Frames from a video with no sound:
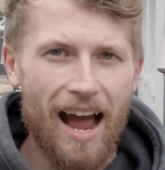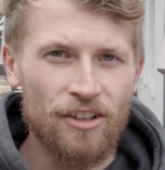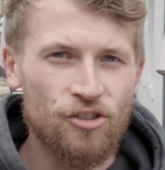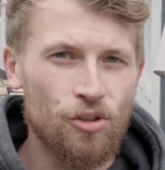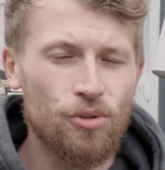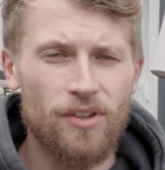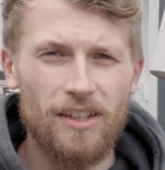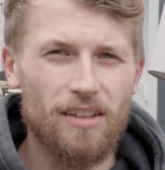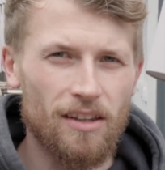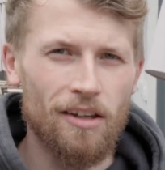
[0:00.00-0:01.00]
I do
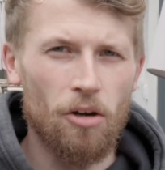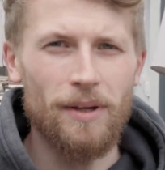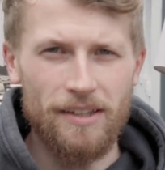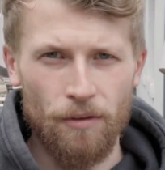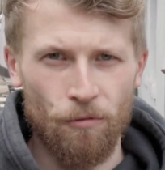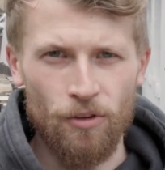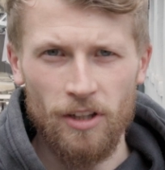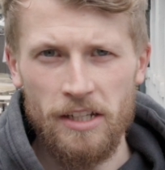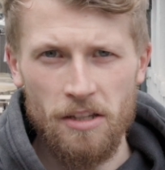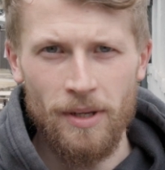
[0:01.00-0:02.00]
things a little bit
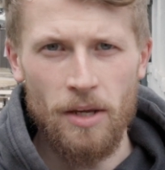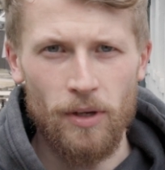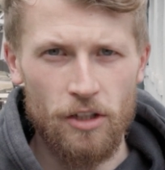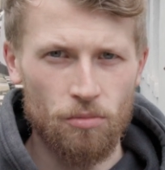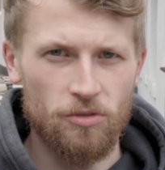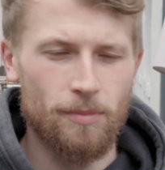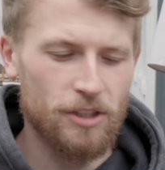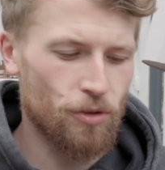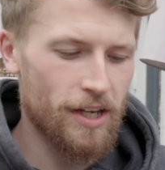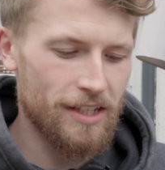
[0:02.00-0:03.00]
differently at the minute when it comes to my
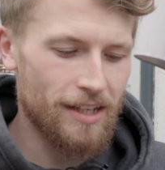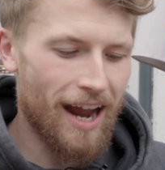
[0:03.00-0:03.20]
training.